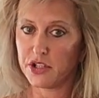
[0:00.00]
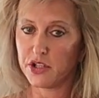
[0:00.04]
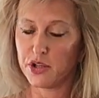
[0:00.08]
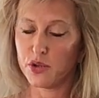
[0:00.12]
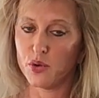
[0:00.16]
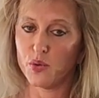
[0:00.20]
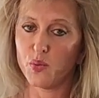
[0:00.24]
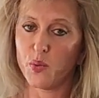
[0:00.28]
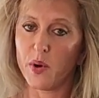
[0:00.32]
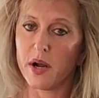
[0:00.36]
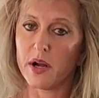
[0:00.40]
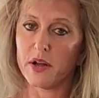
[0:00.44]

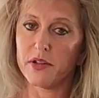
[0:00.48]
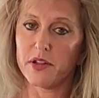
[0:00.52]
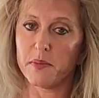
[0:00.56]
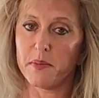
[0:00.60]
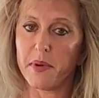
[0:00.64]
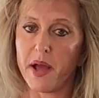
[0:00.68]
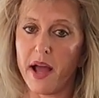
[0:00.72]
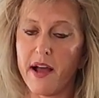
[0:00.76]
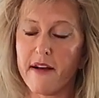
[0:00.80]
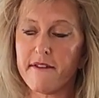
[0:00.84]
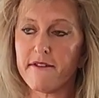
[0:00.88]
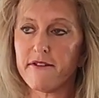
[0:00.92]
to wear them
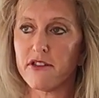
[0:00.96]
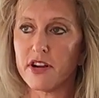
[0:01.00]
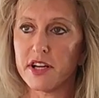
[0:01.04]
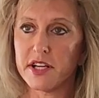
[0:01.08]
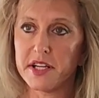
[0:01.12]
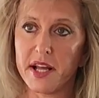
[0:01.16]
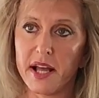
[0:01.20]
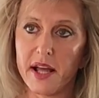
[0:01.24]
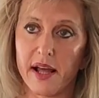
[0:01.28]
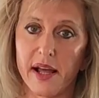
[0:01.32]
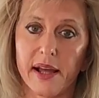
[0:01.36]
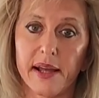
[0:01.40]
every
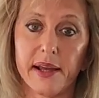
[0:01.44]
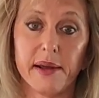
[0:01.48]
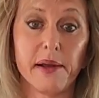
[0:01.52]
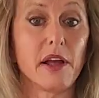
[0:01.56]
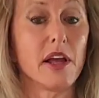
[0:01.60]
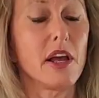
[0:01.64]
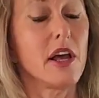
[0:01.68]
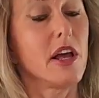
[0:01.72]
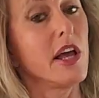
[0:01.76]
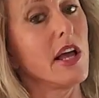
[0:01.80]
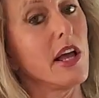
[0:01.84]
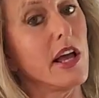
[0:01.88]
day
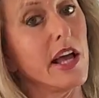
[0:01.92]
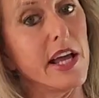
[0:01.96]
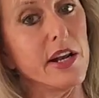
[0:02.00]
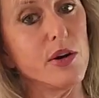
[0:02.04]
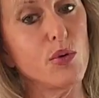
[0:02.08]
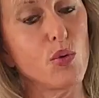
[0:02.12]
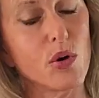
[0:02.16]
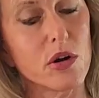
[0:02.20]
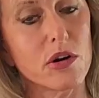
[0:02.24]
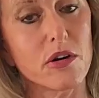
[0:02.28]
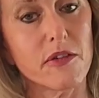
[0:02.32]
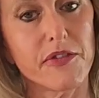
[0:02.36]
in
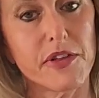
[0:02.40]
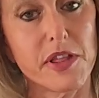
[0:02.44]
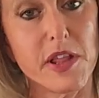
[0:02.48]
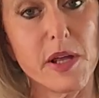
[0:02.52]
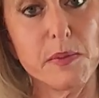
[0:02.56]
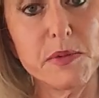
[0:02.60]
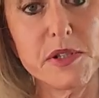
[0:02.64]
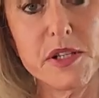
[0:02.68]
order for them